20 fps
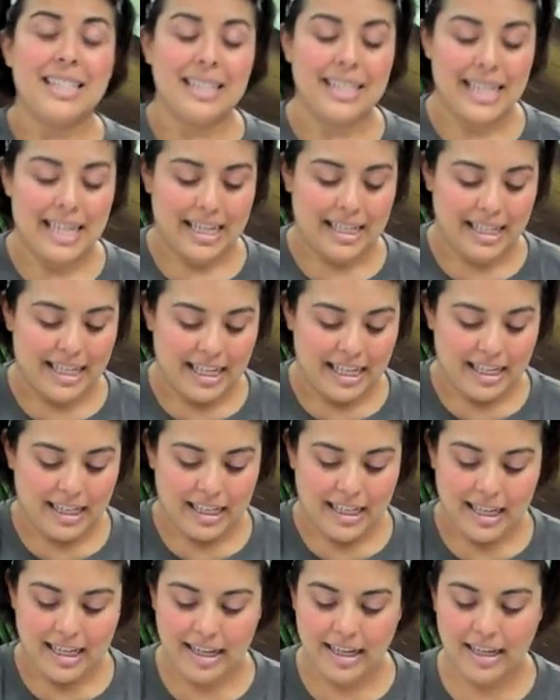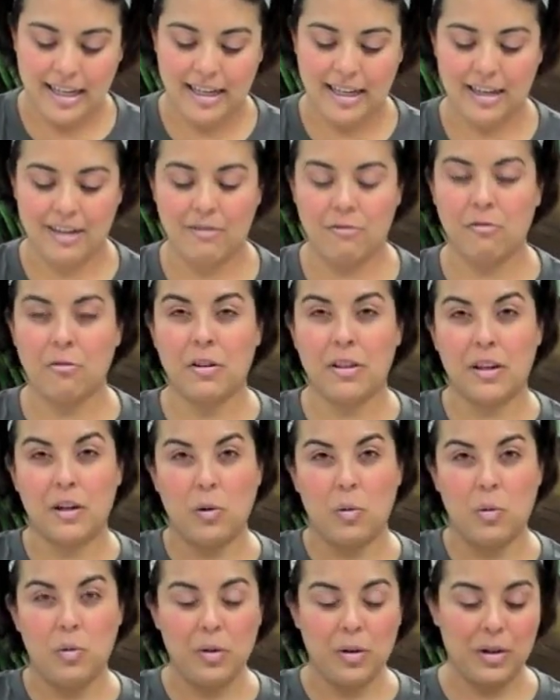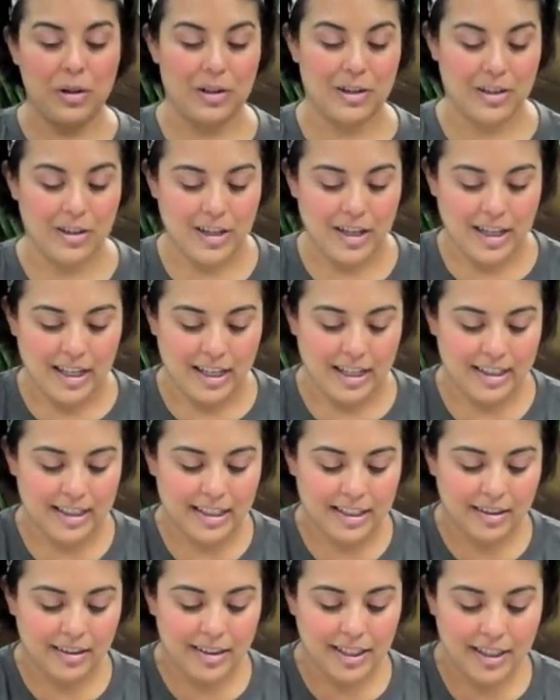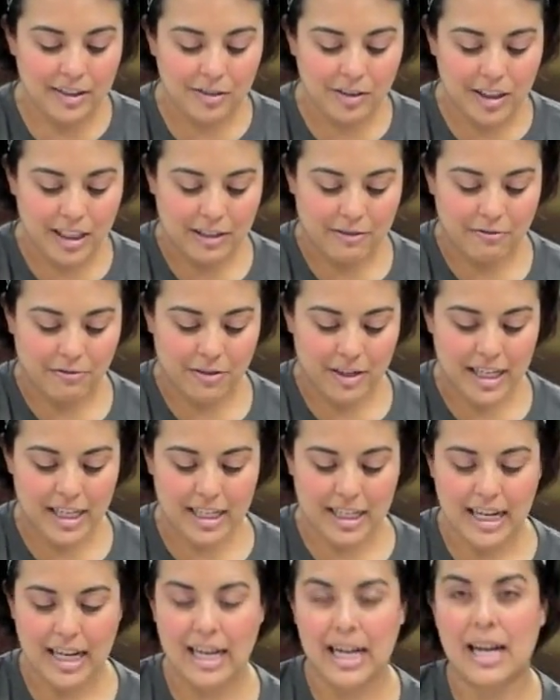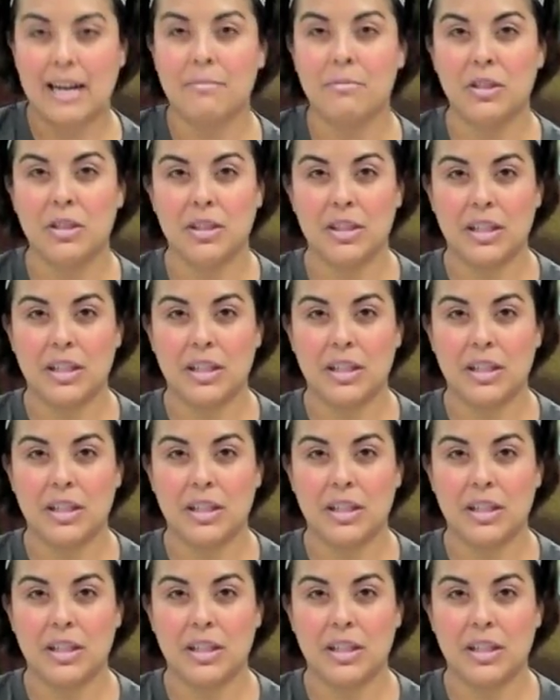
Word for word: technique, for the corner, it's a little different, and I'm just